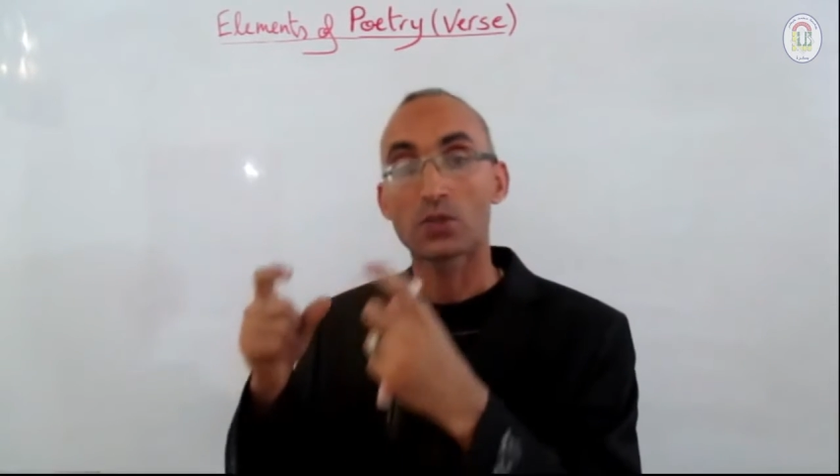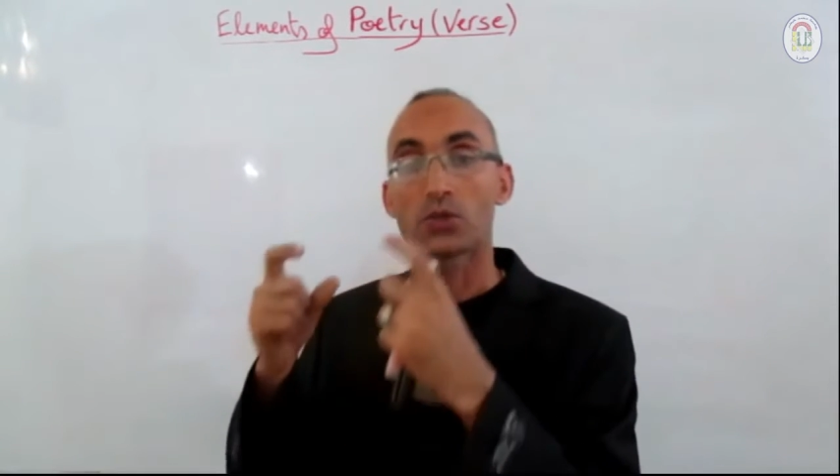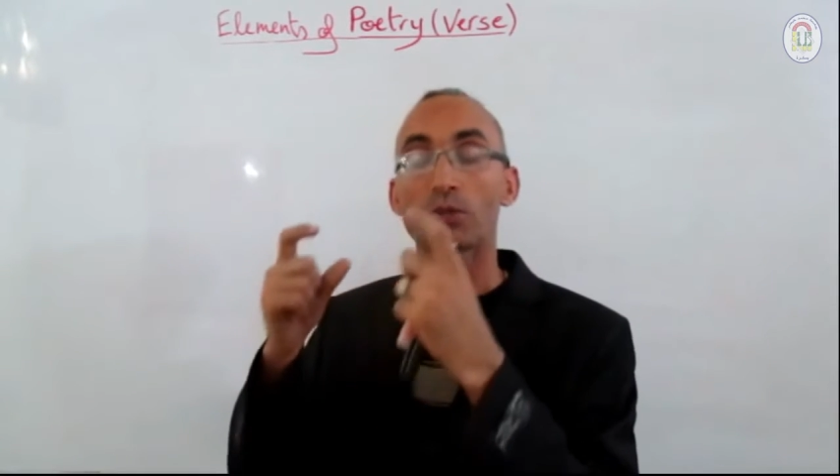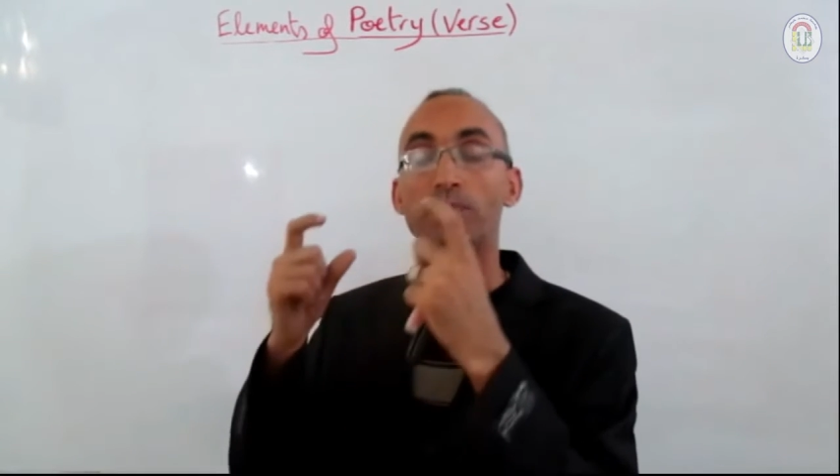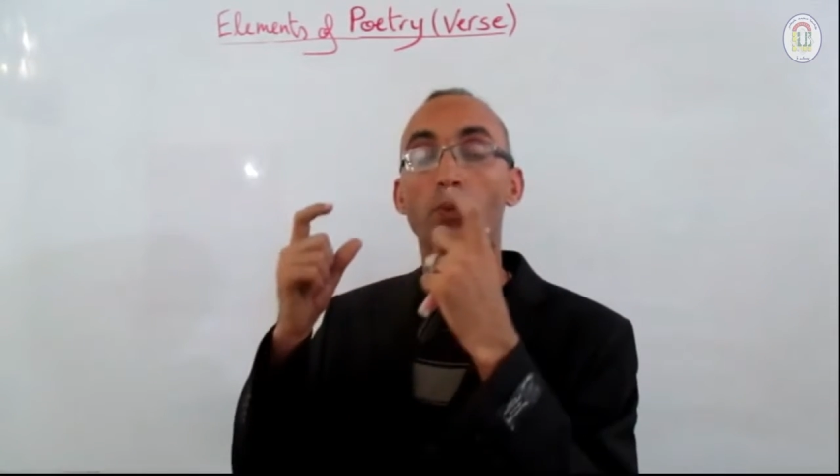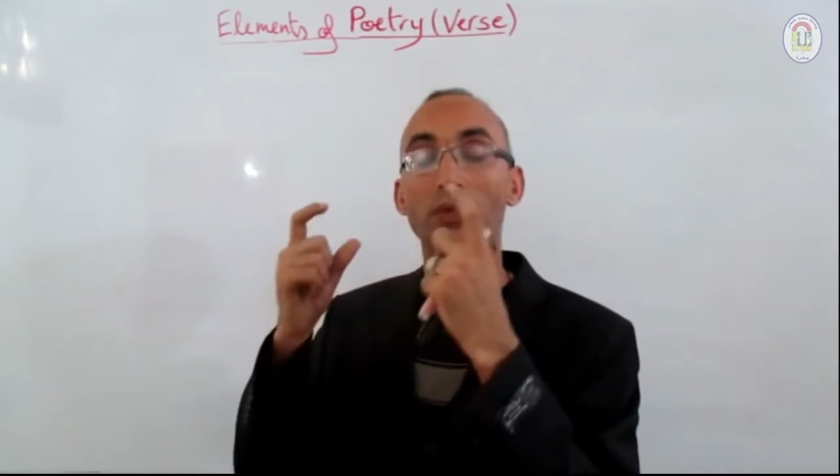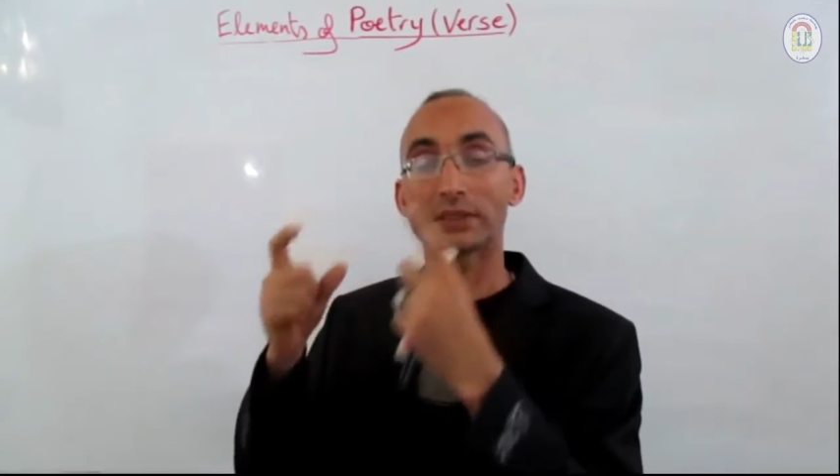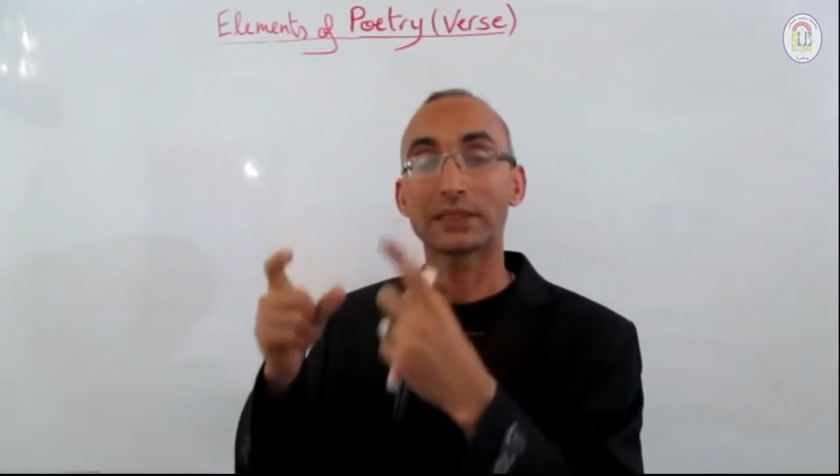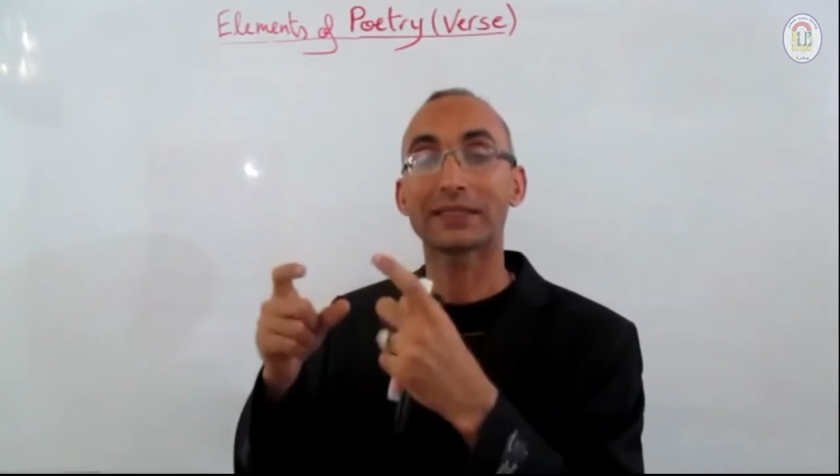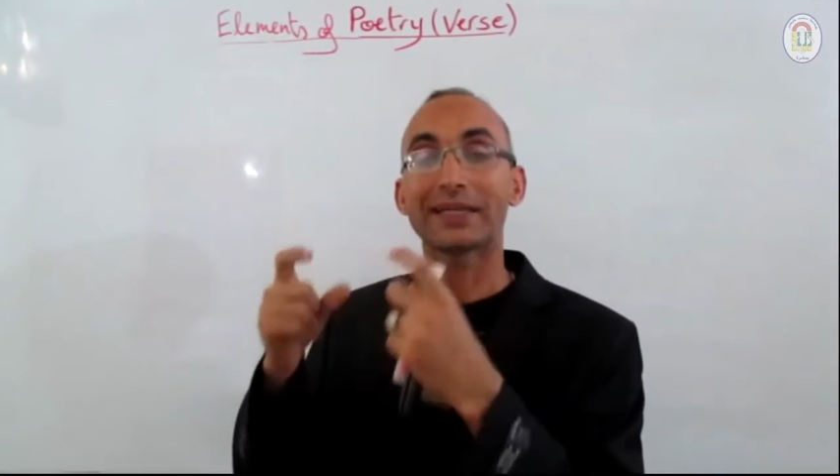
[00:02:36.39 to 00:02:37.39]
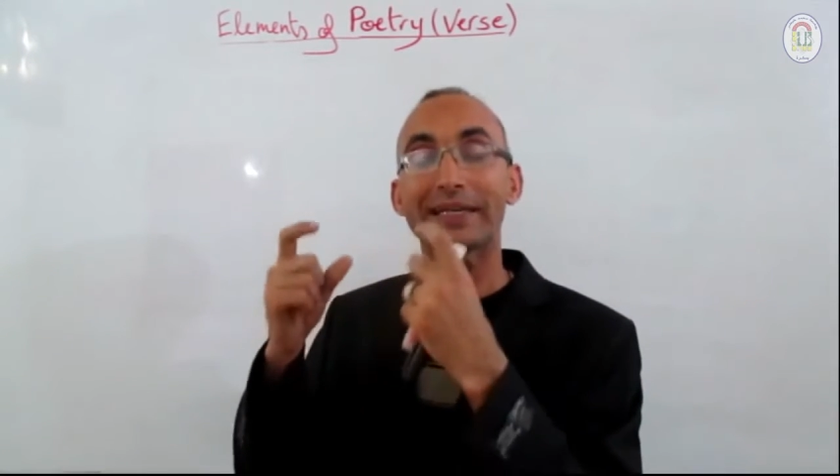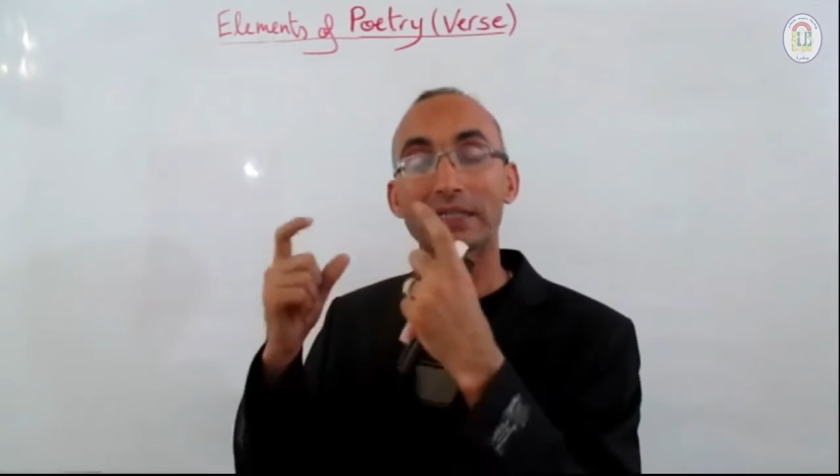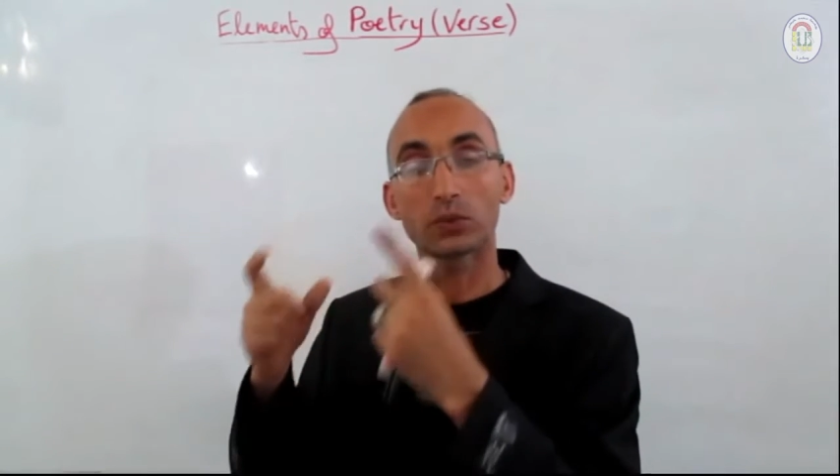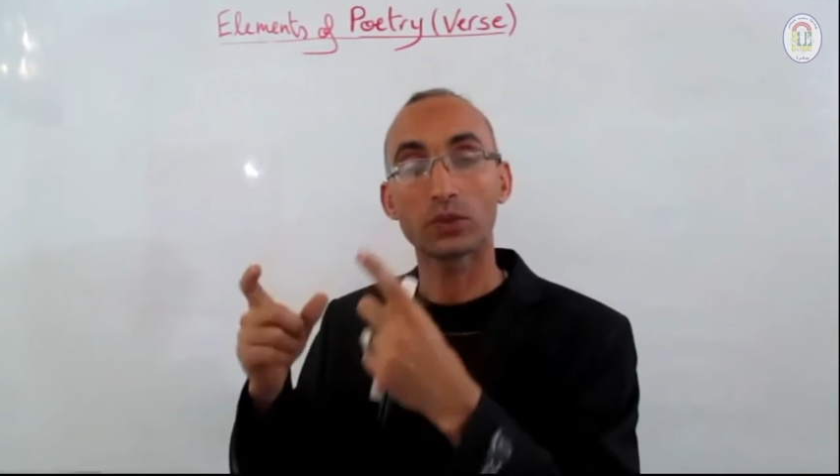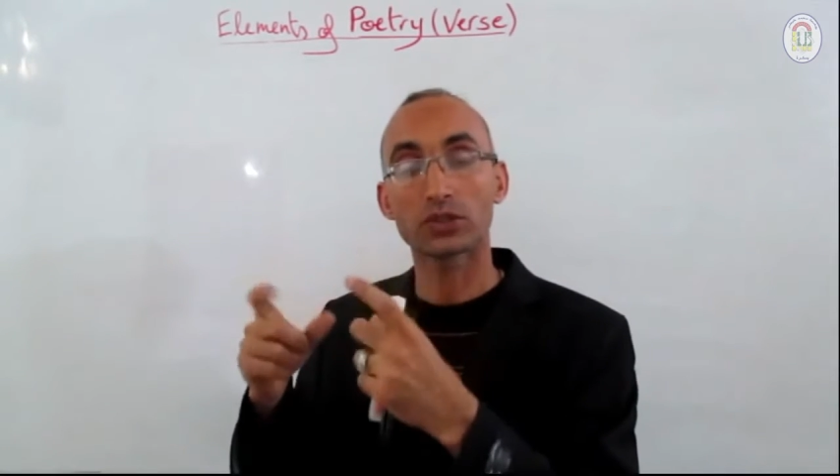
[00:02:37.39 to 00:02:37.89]
the poetic
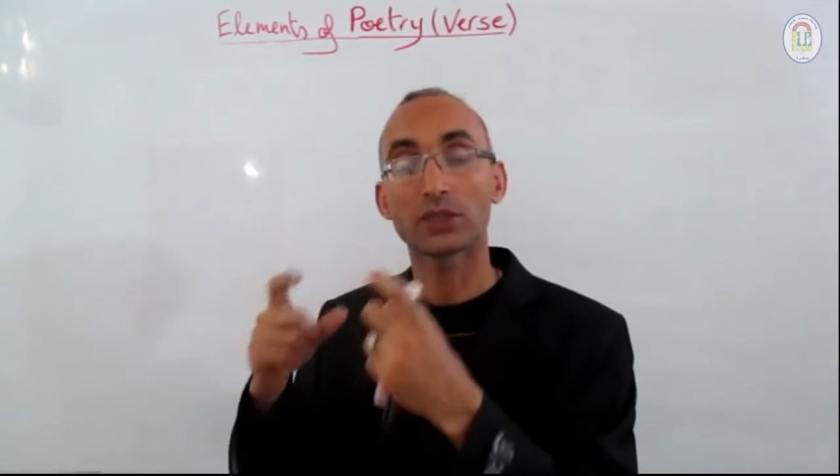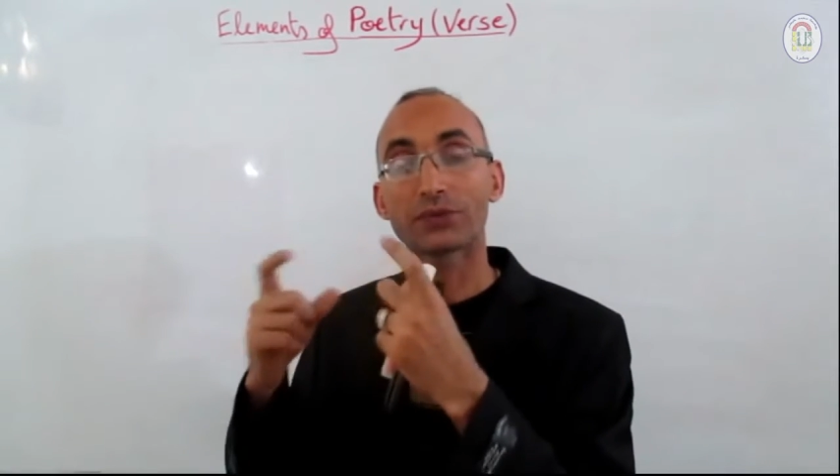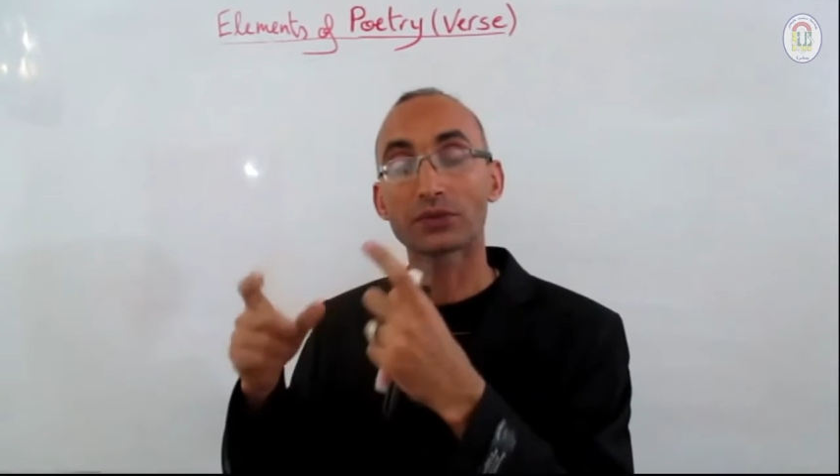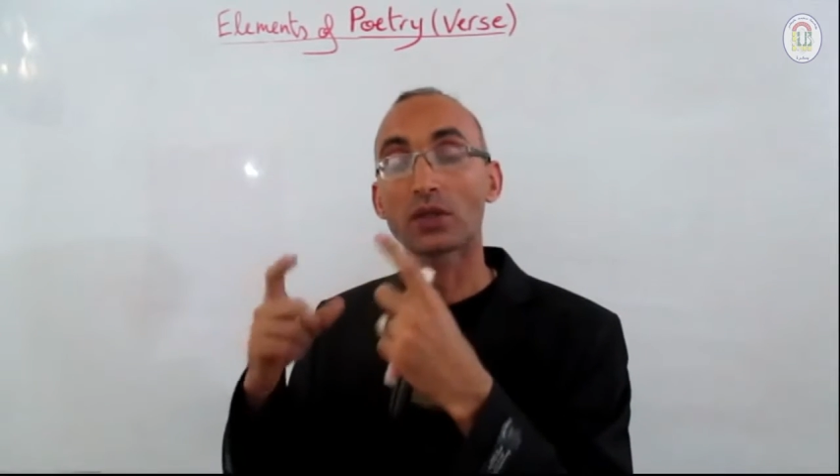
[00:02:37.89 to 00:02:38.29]
language different